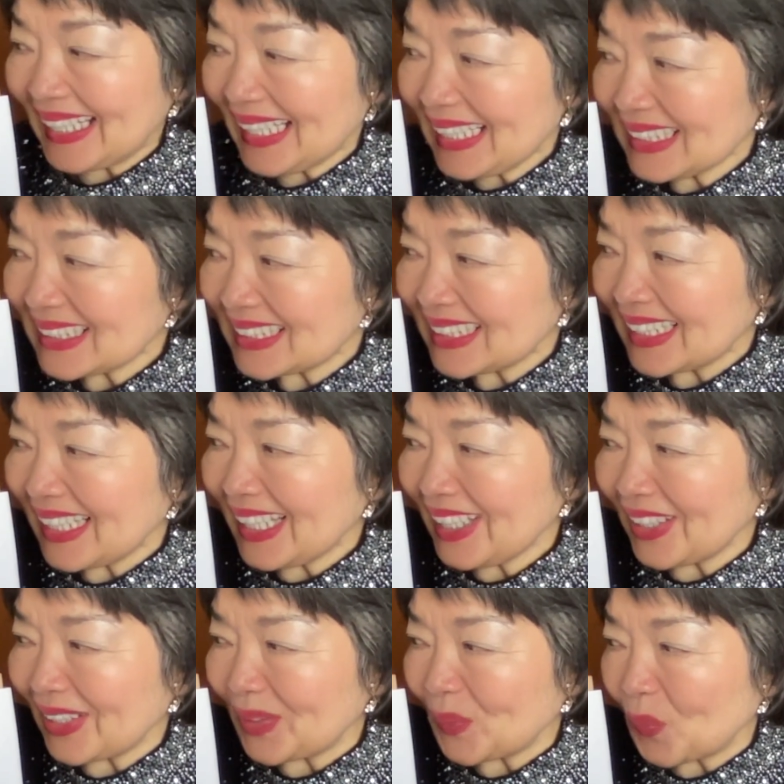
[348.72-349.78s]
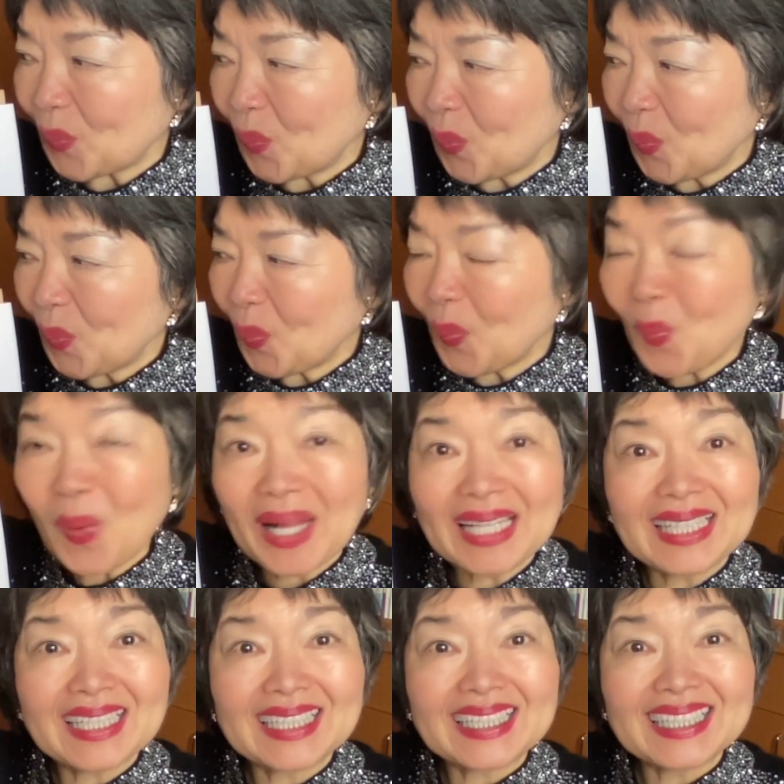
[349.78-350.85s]
is here,
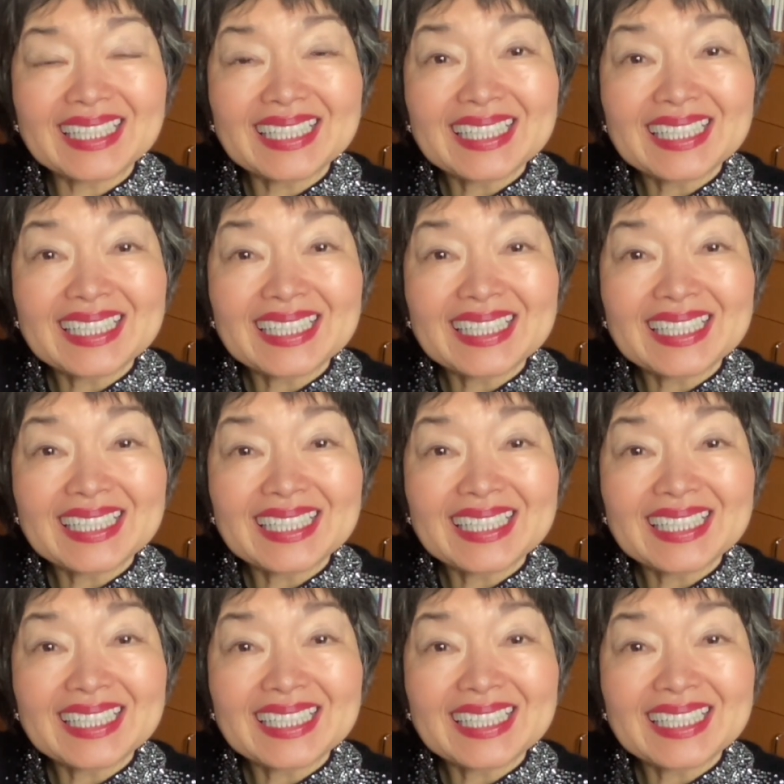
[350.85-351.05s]
1.